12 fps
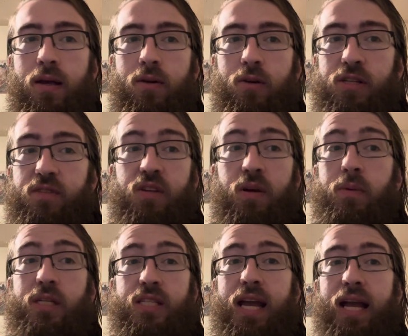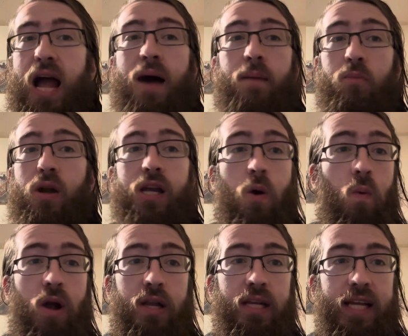Whereas if someone's saying, I'm running a
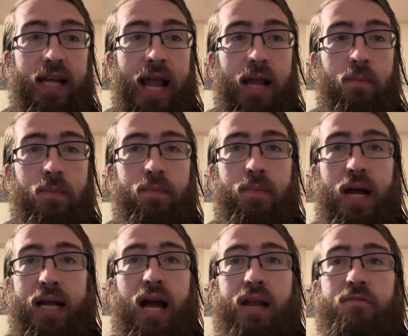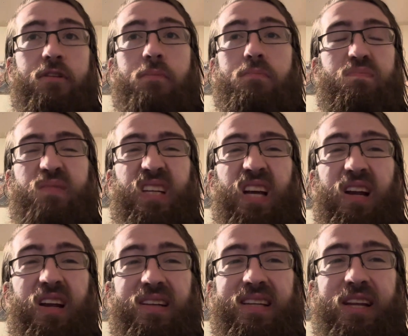1D game, I kind of am
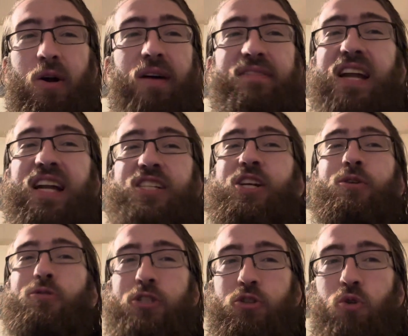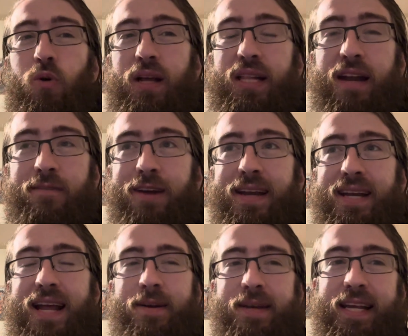gonna, I've got a general story that I've written
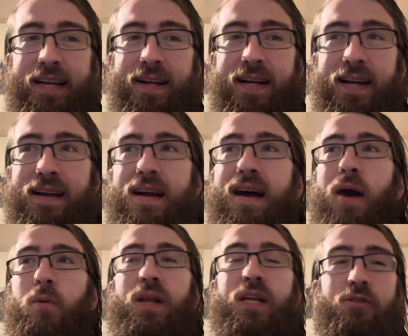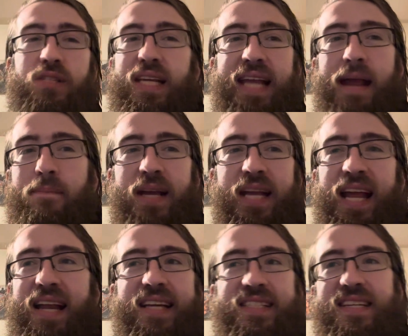out here. I want to use the game
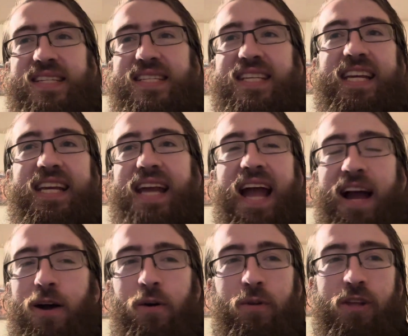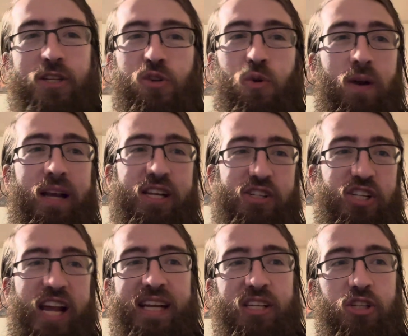mechanics to see how the story
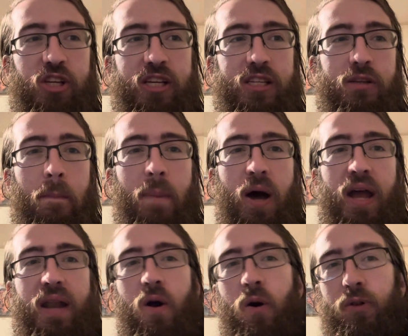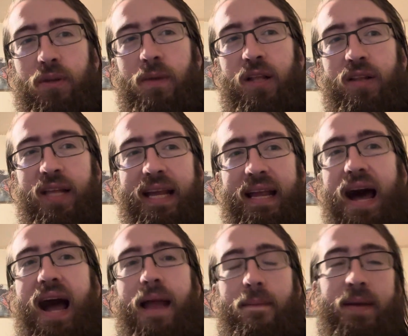changes, but ultimately
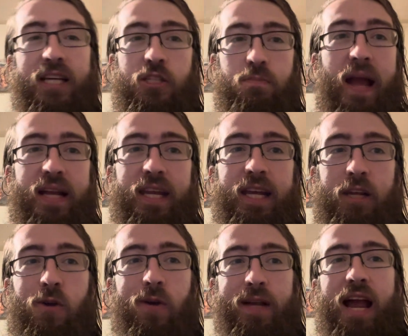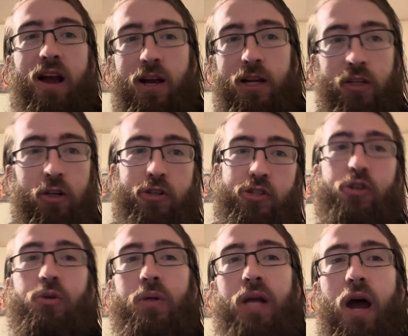I am expecting your characters
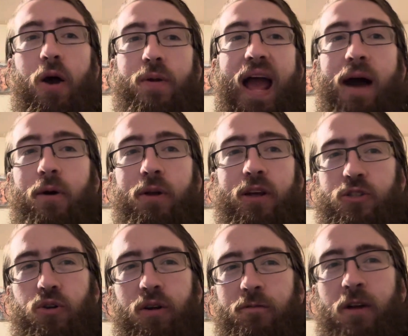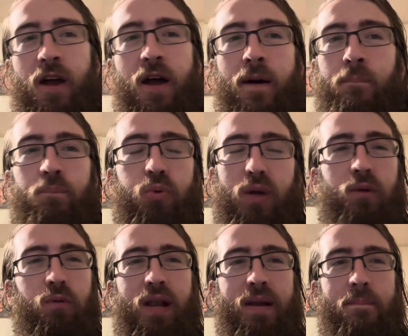to go down a sort of
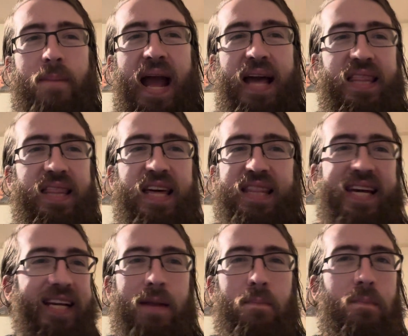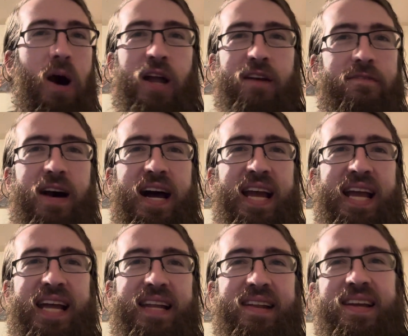pre-written path that they can modify
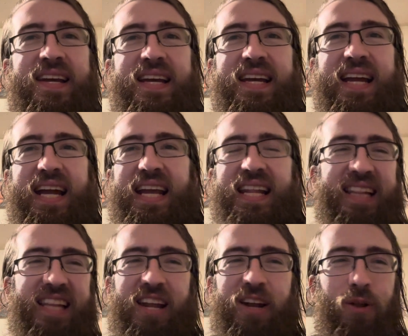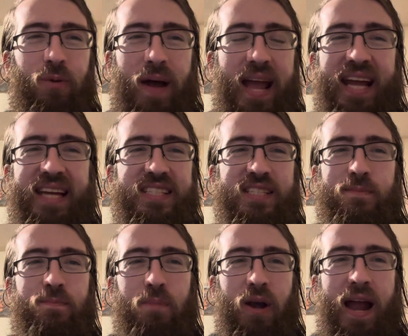in little ways,
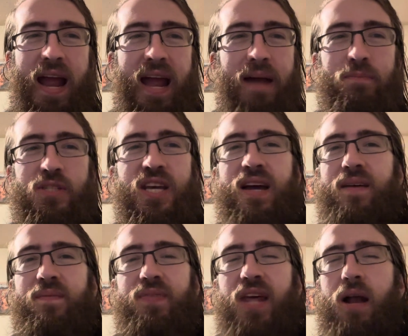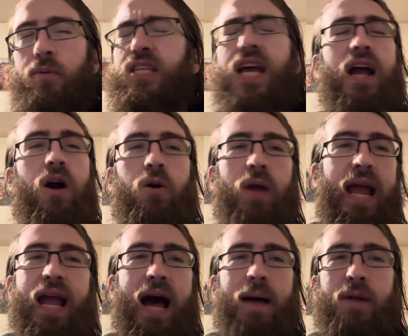perhaps. Then I would say,
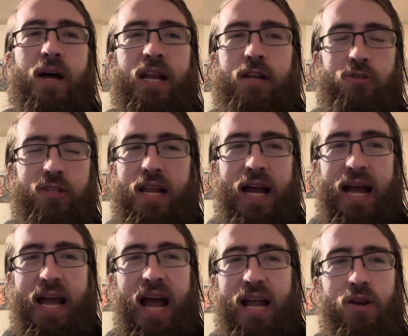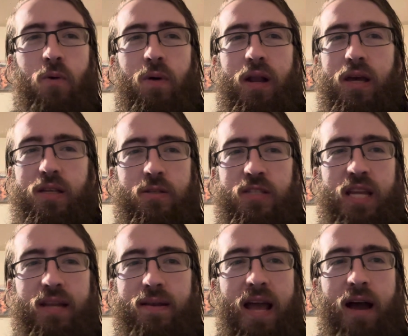okay, I'm not interested. I don't want to
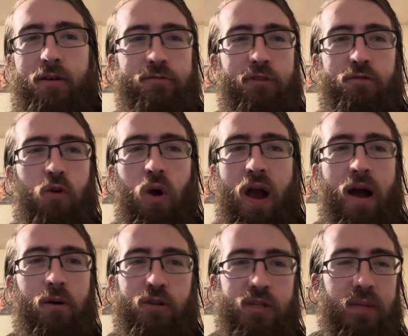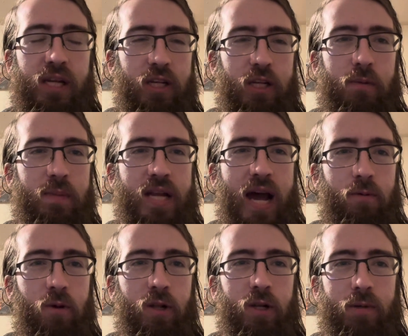sit down for 4 hours and be a human die
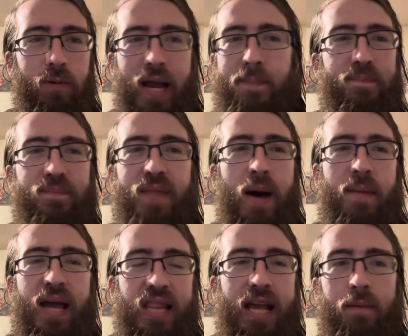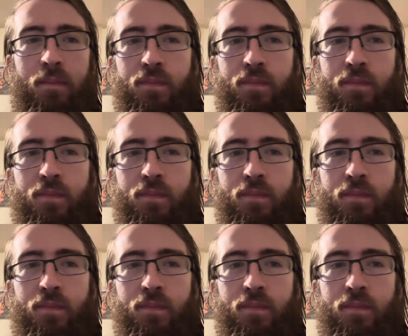roller, right? Not my thing.